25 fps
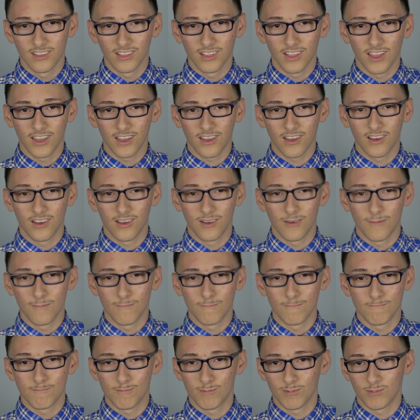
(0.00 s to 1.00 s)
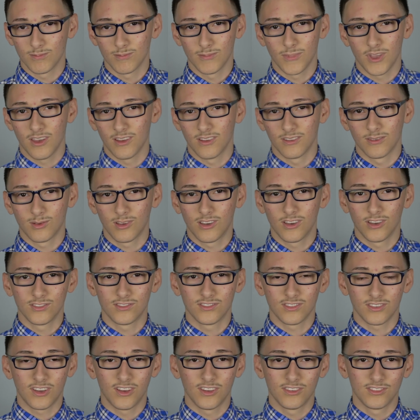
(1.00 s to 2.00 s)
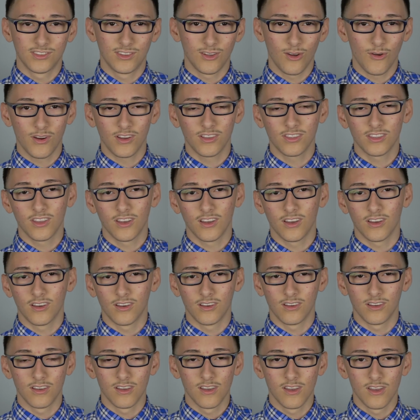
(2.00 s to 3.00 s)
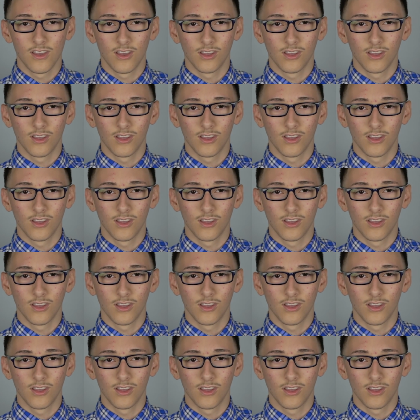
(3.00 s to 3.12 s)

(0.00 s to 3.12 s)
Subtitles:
Like, yeah, cuz during the,